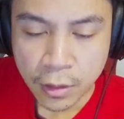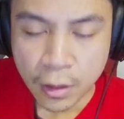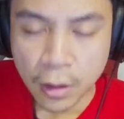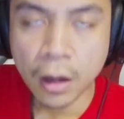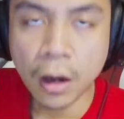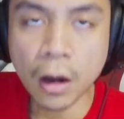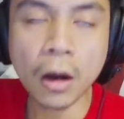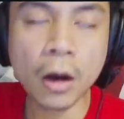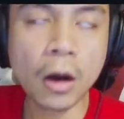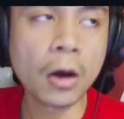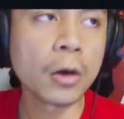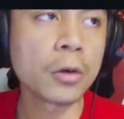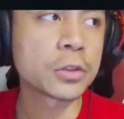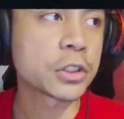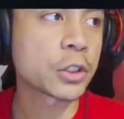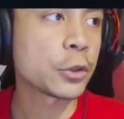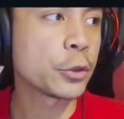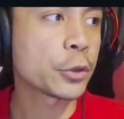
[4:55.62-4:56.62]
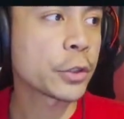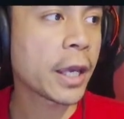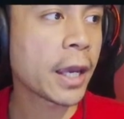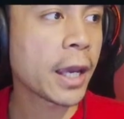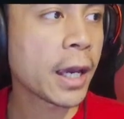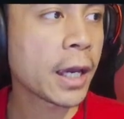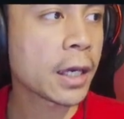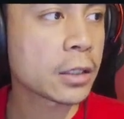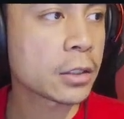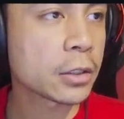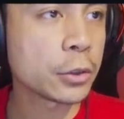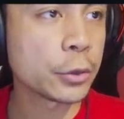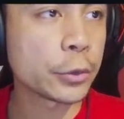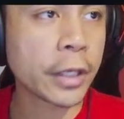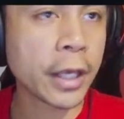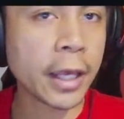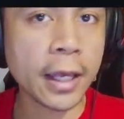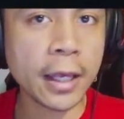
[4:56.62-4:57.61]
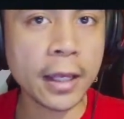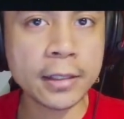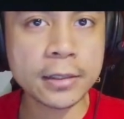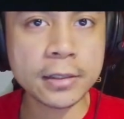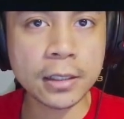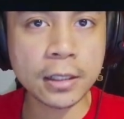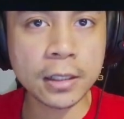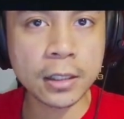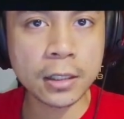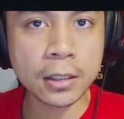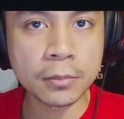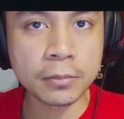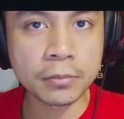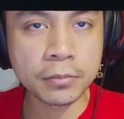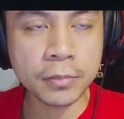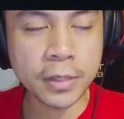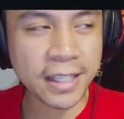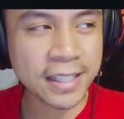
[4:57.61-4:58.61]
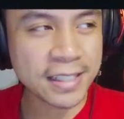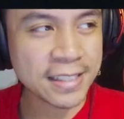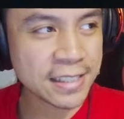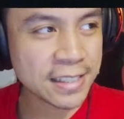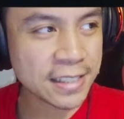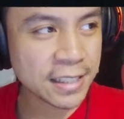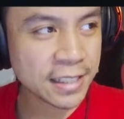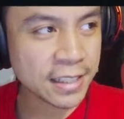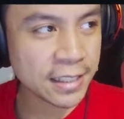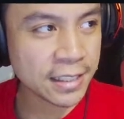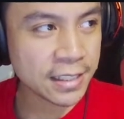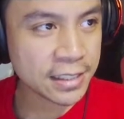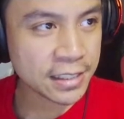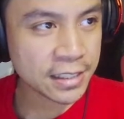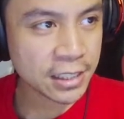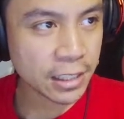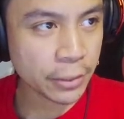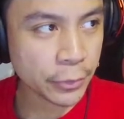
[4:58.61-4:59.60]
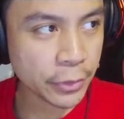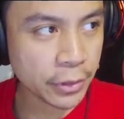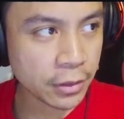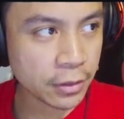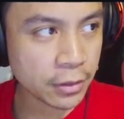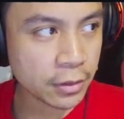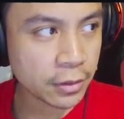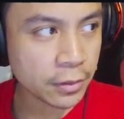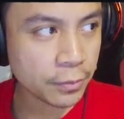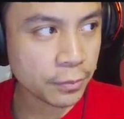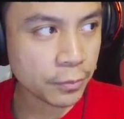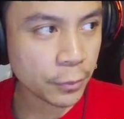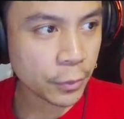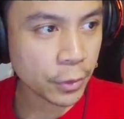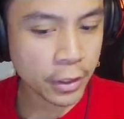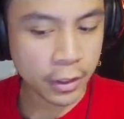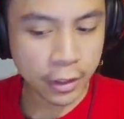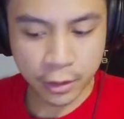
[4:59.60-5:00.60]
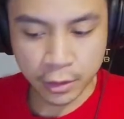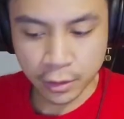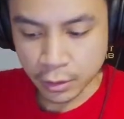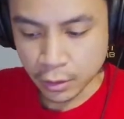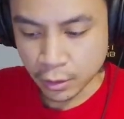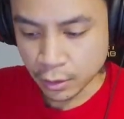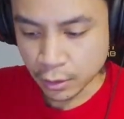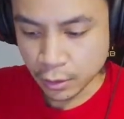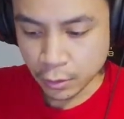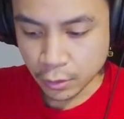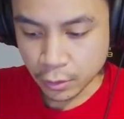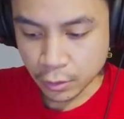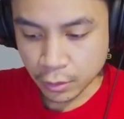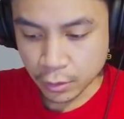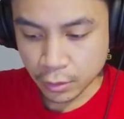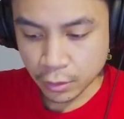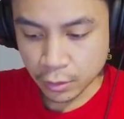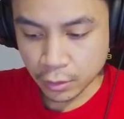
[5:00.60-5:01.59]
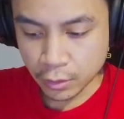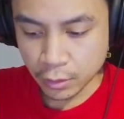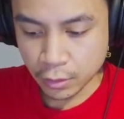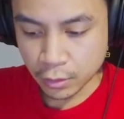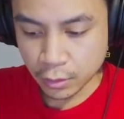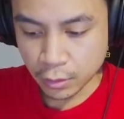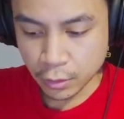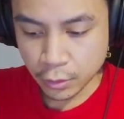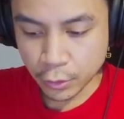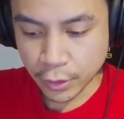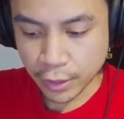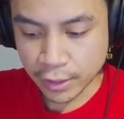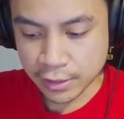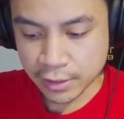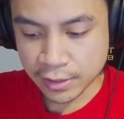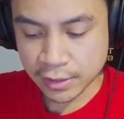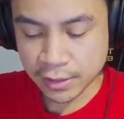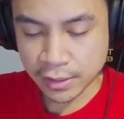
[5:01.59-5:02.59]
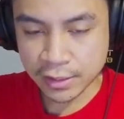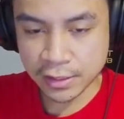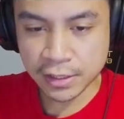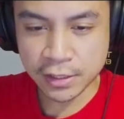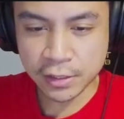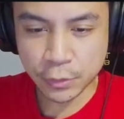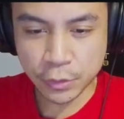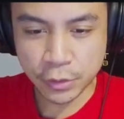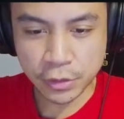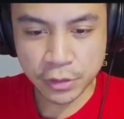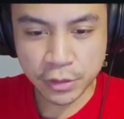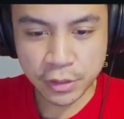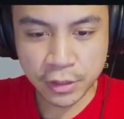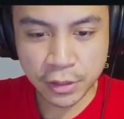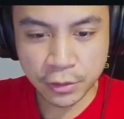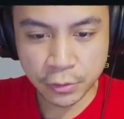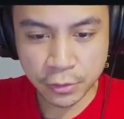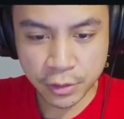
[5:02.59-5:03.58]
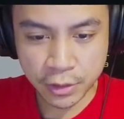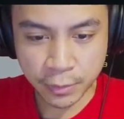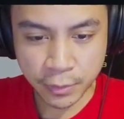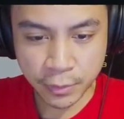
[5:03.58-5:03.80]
Oh, so you can't Xyz summon, right? You can Xyz or synchro summon,